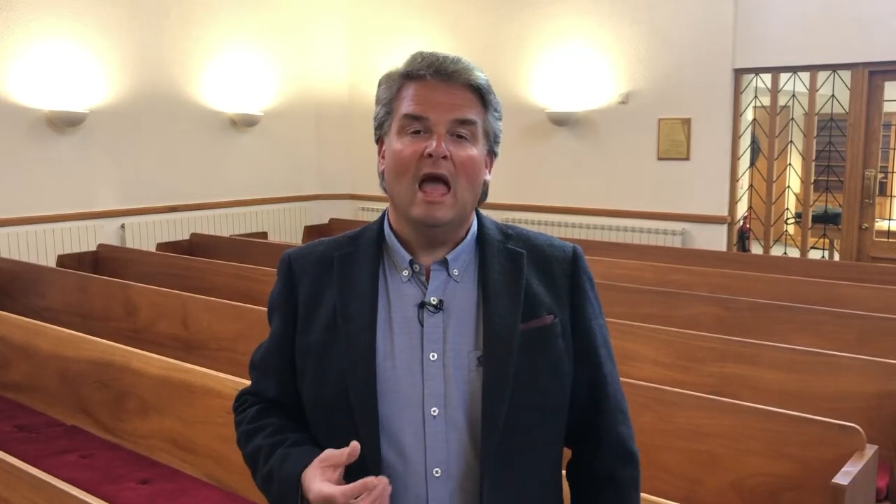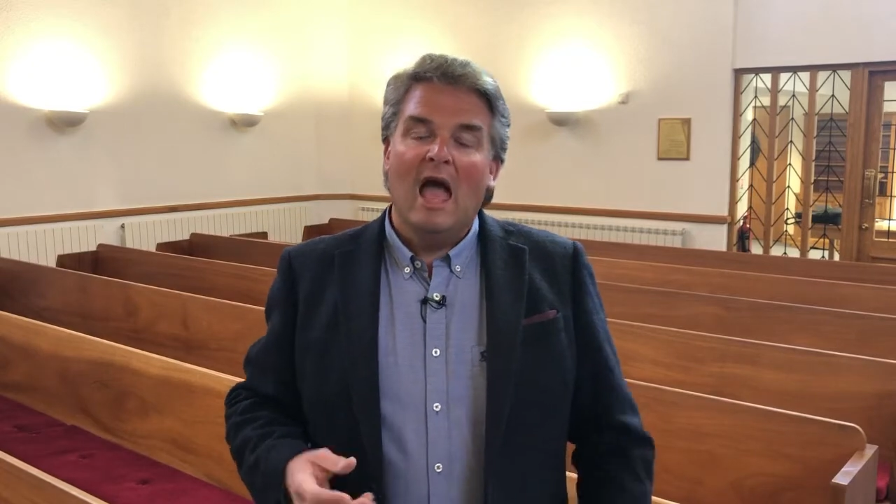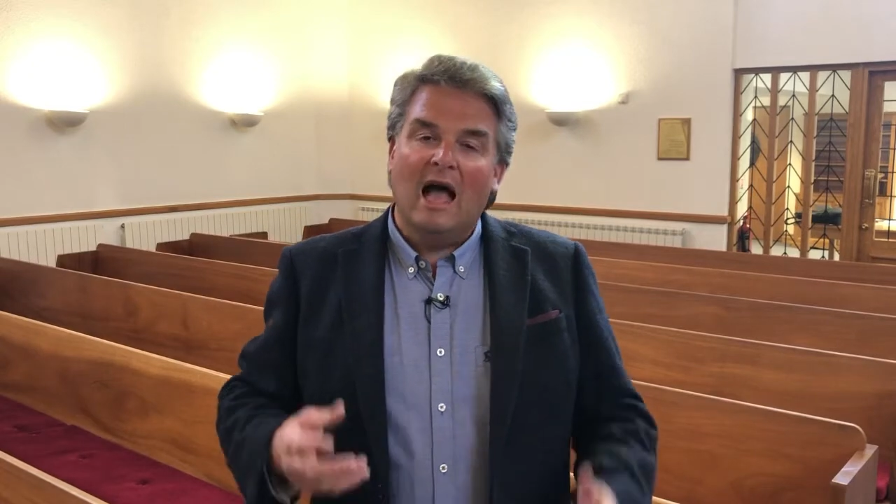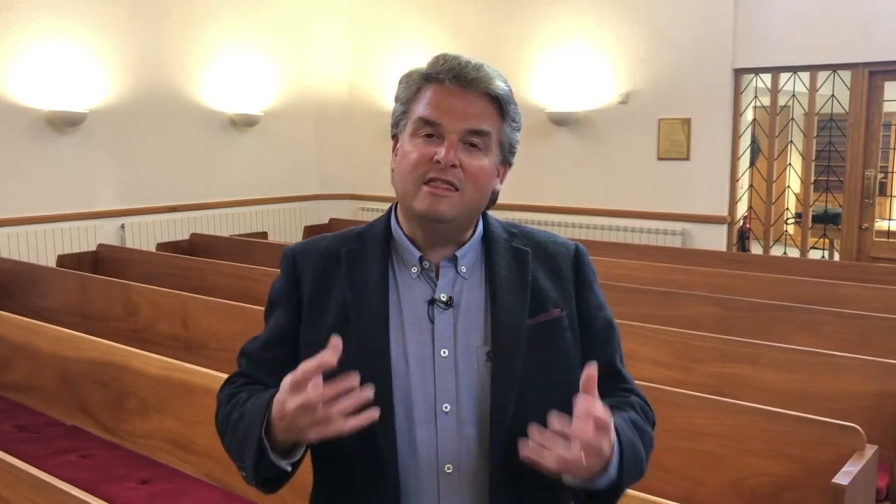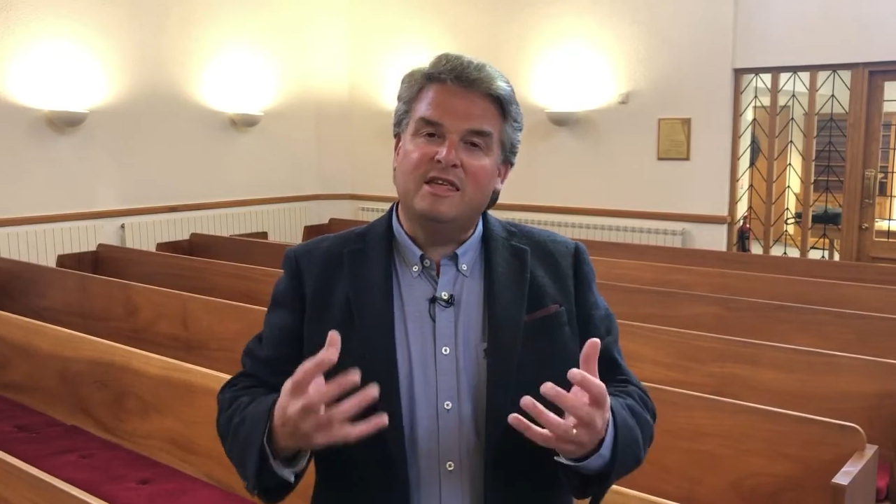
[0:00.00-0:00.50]

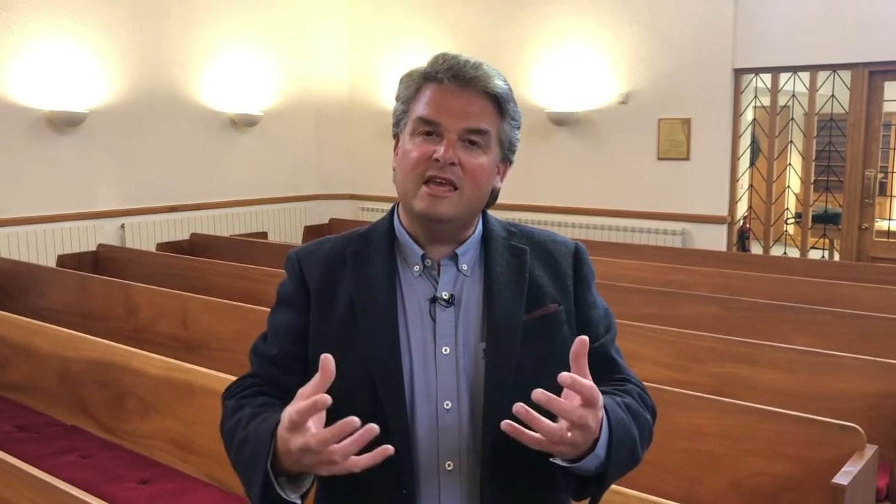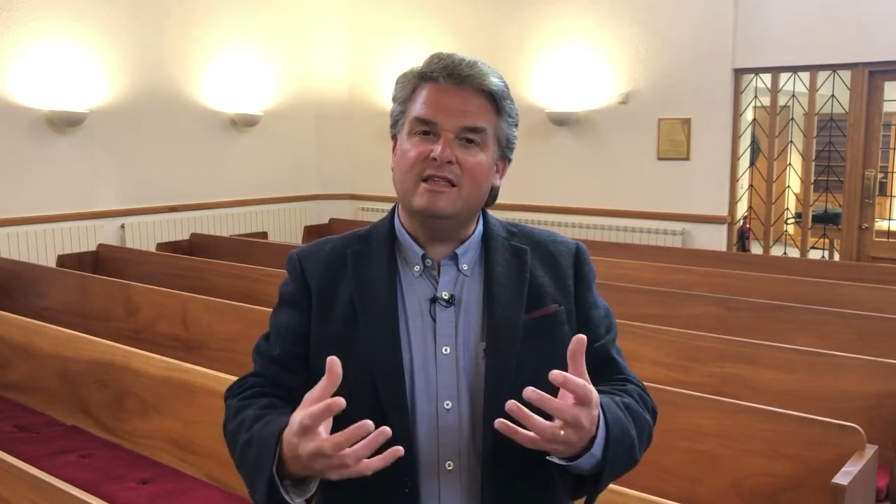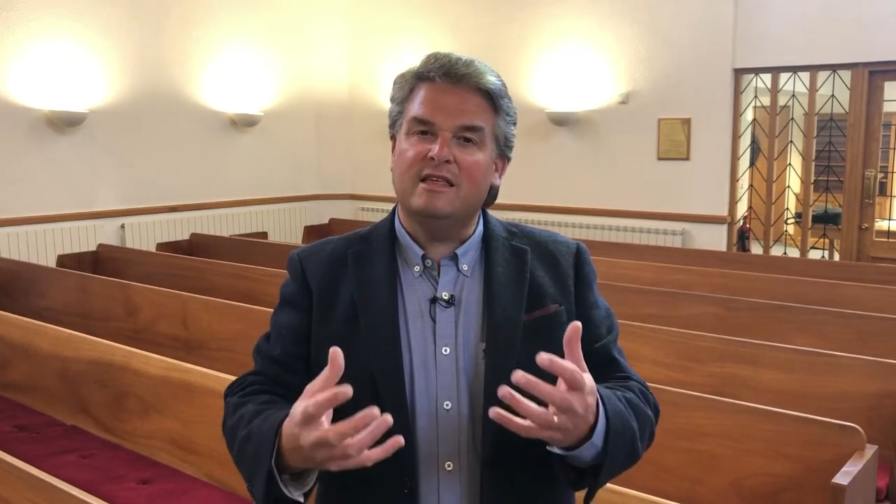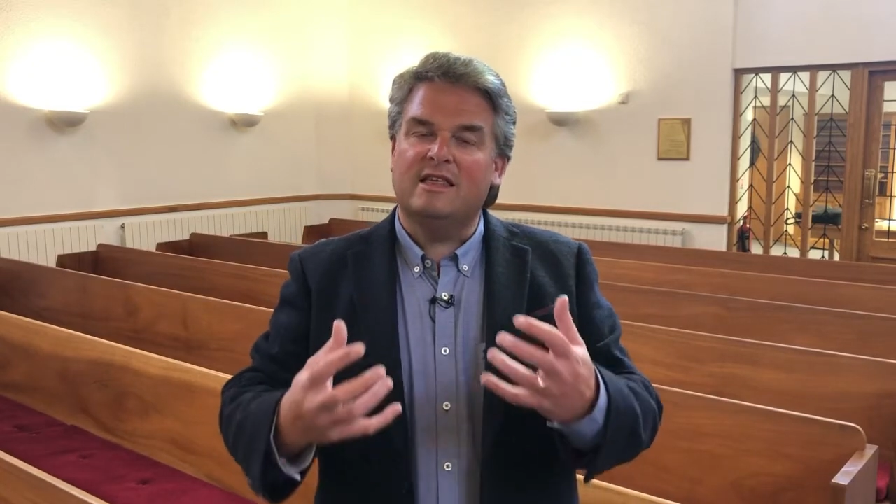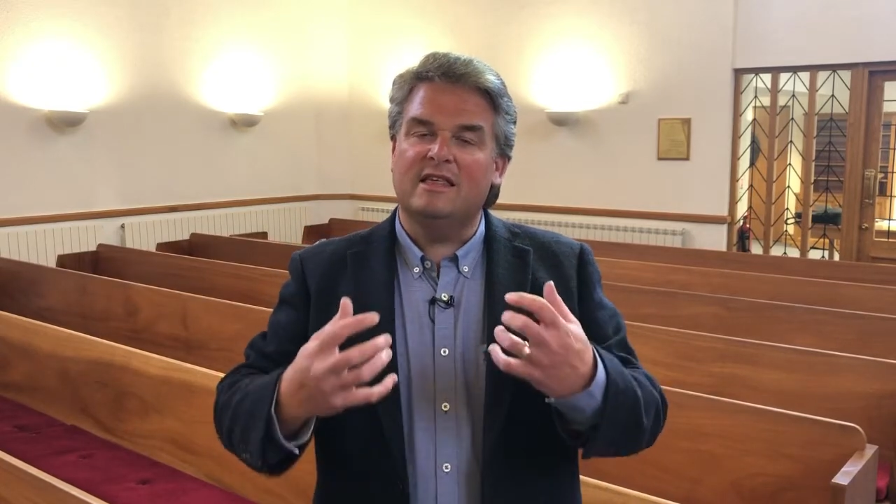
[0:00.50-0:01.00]
And
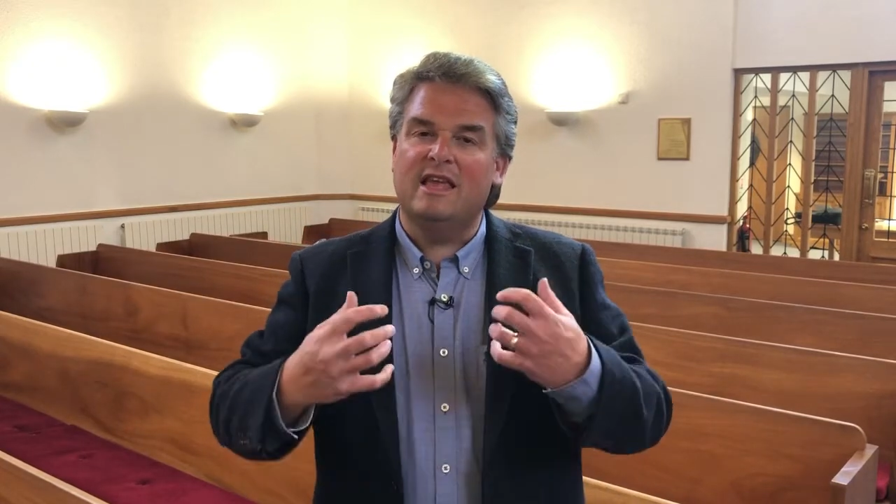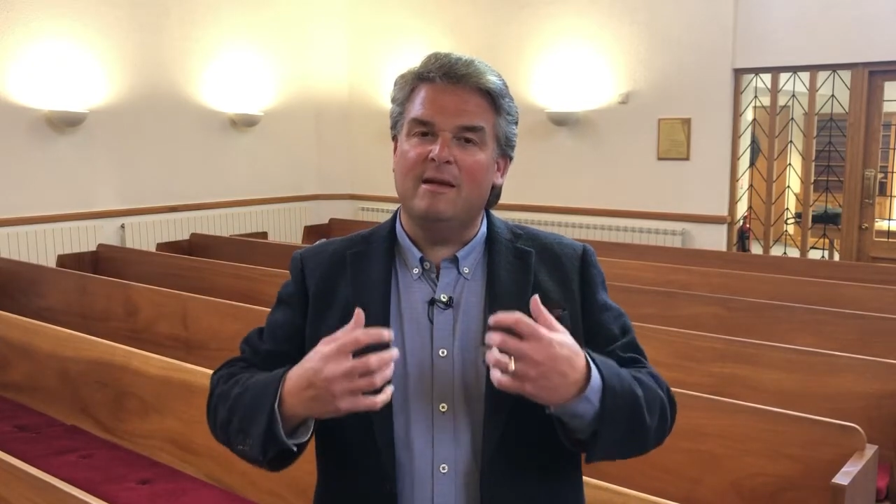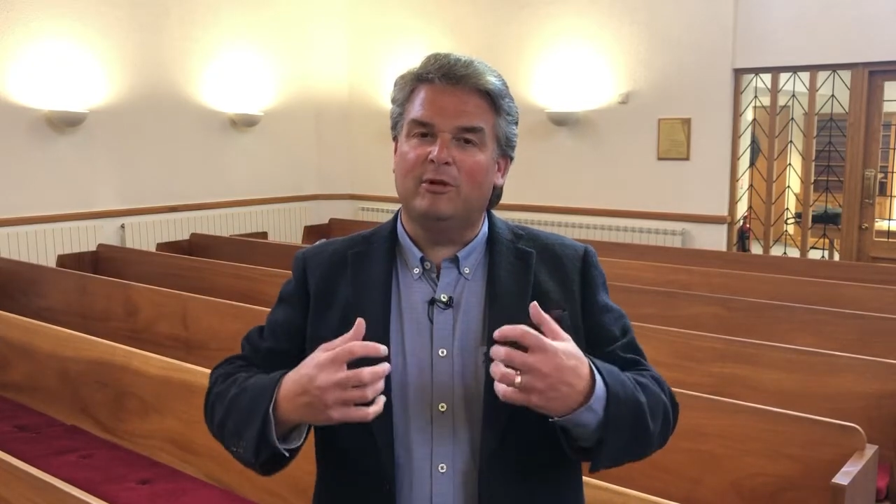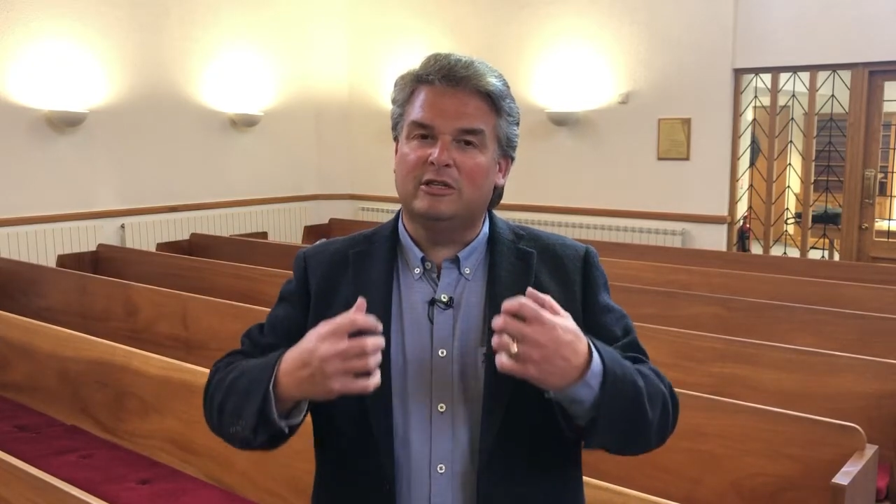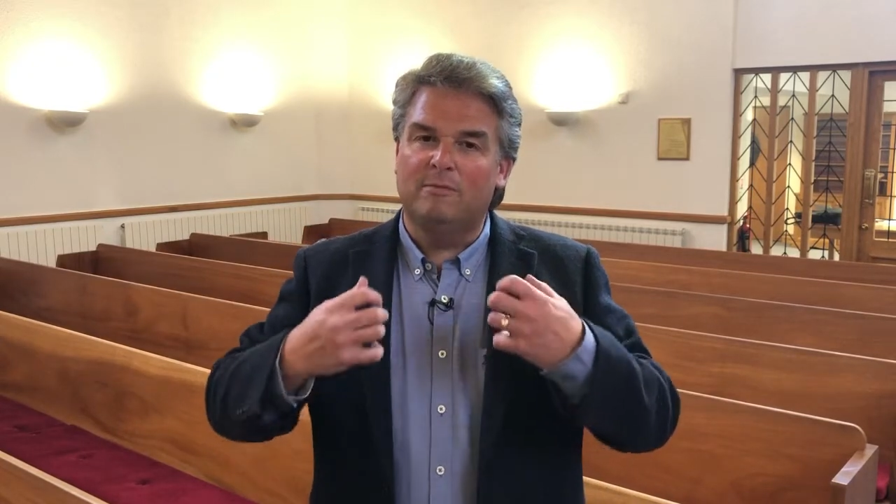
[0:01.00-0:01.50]
Jesus is
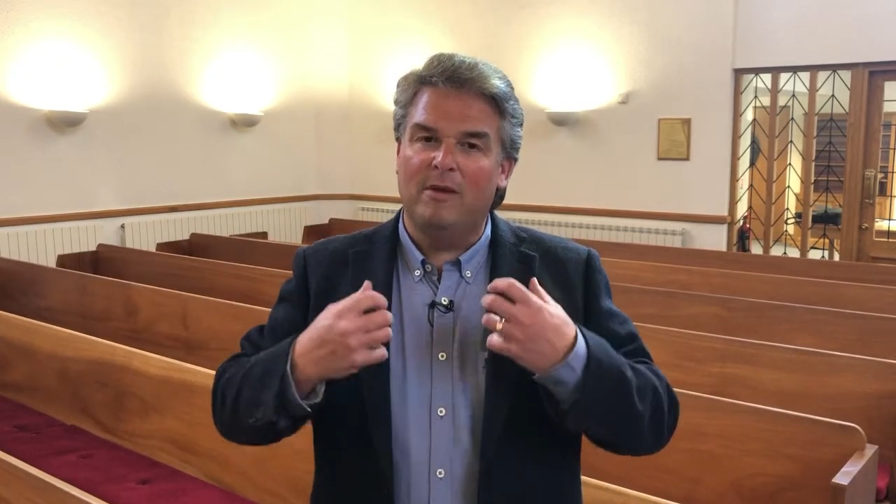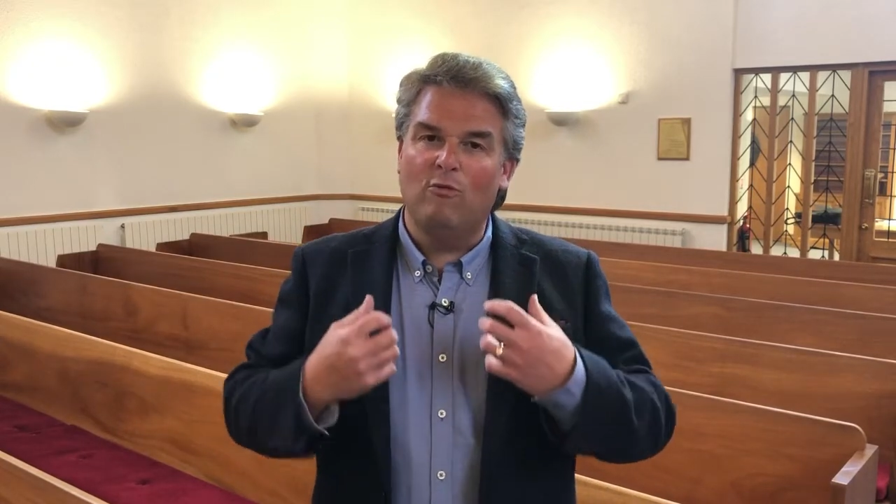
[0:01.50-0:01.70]
able to be